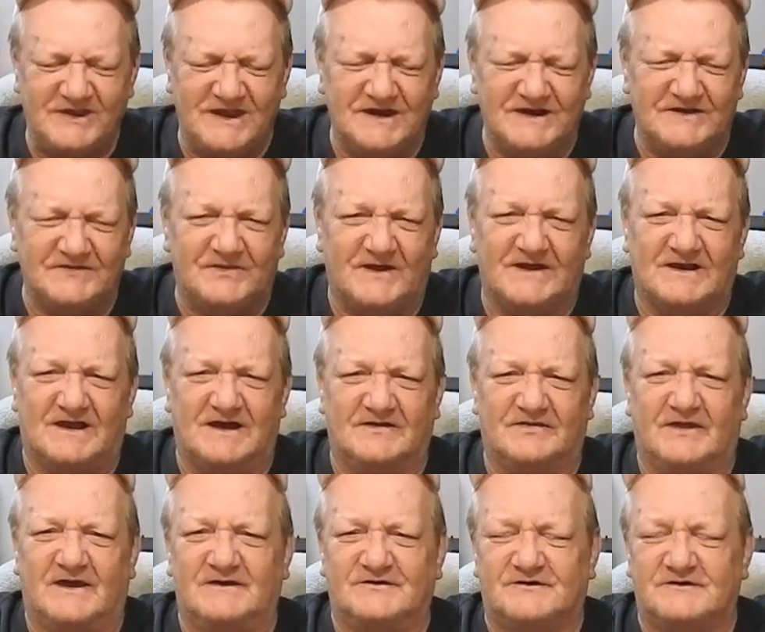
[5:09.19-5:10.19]
anything
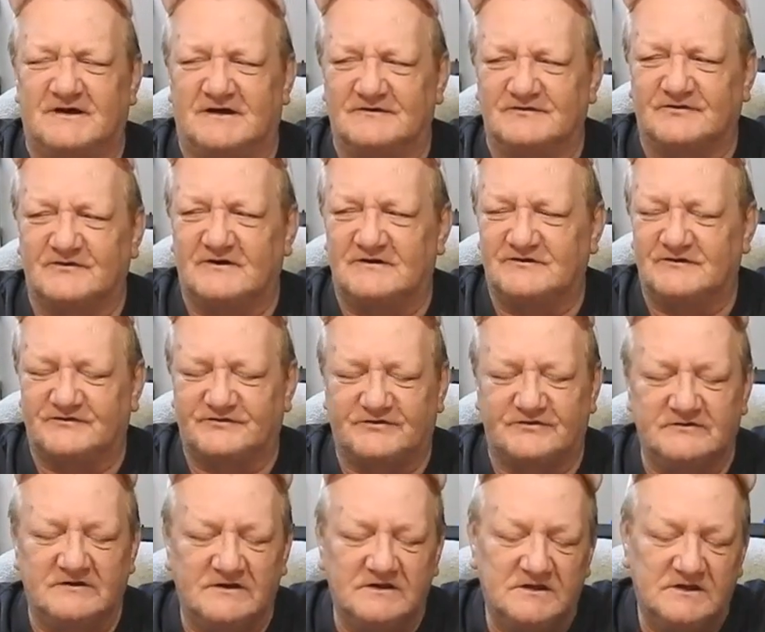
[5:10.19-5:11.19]
like that tonight, so I
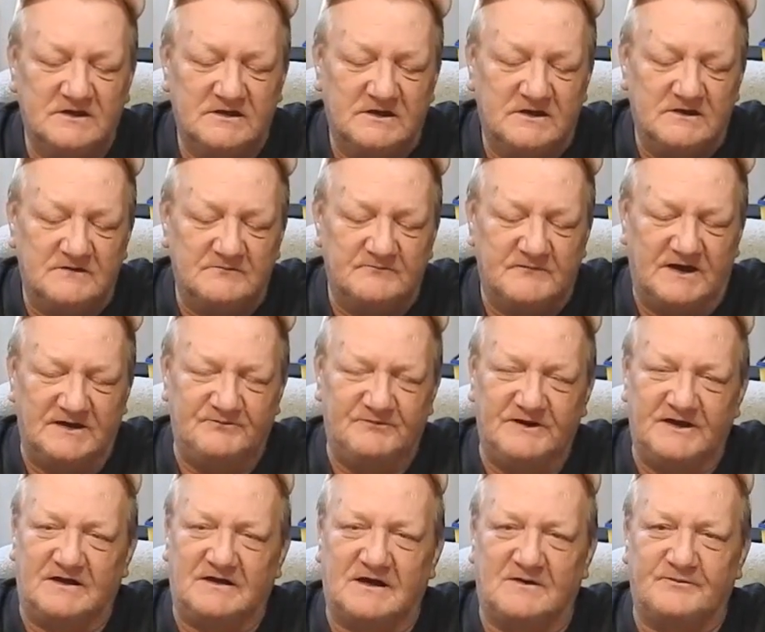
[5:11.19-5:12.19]
just made
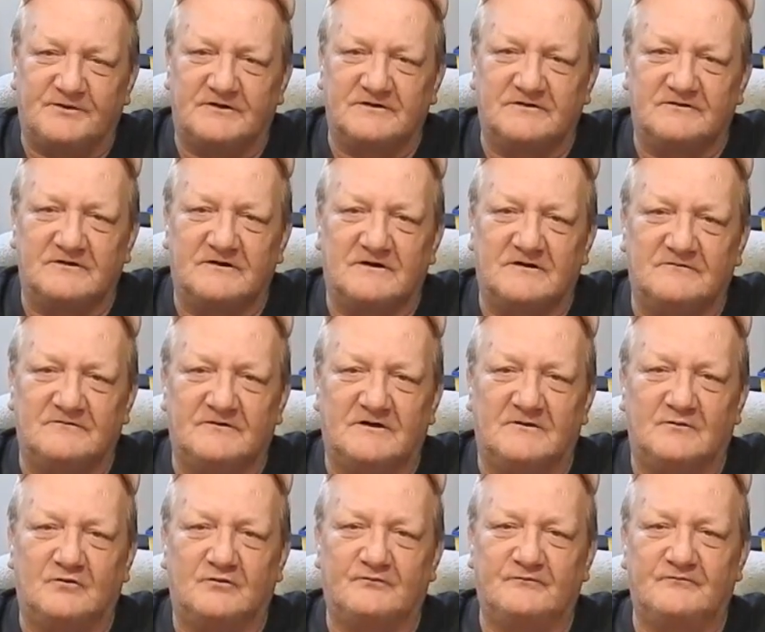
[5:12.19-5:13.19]
me a cup of, of
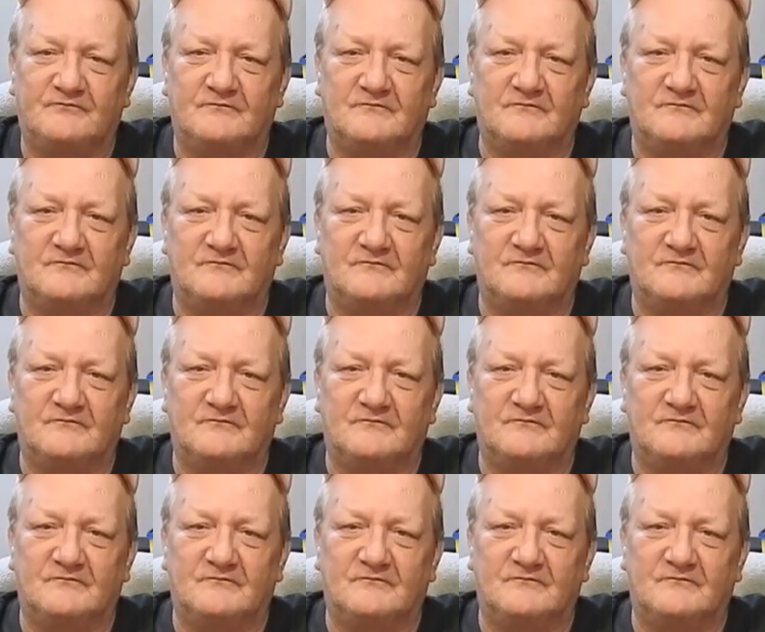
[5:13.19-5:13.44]
um,